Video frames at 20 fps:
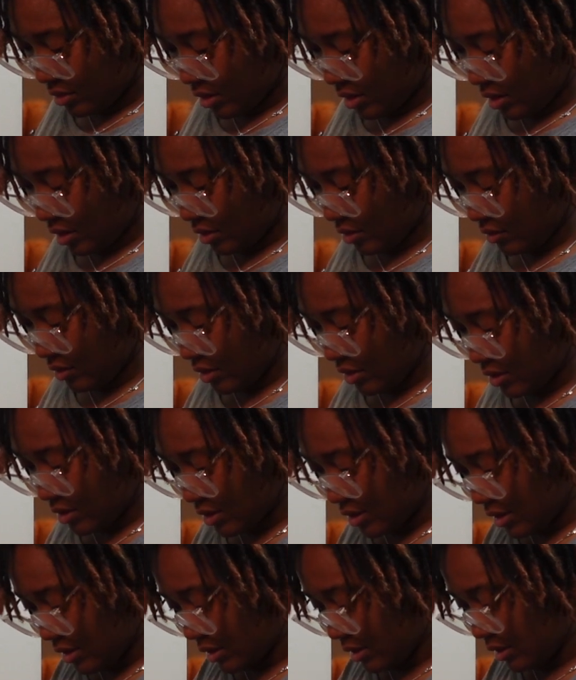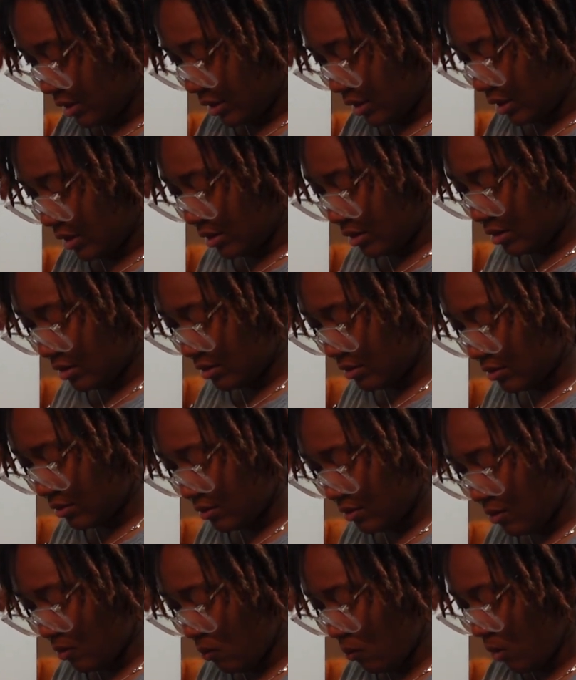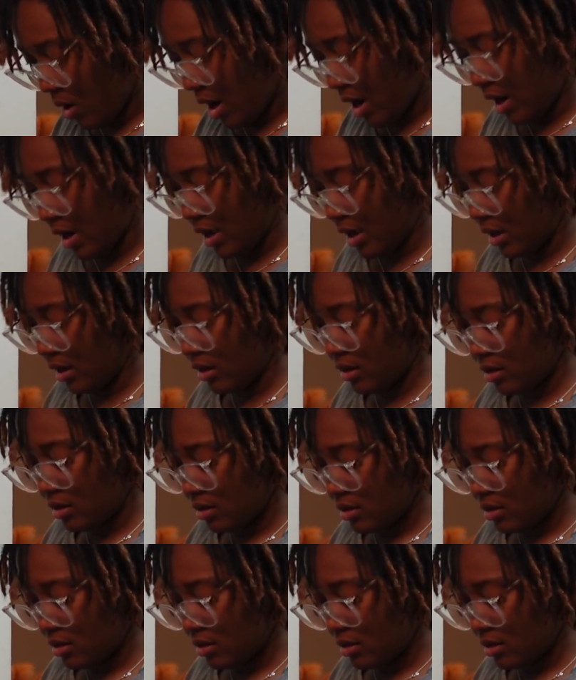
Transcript: I don't understand like why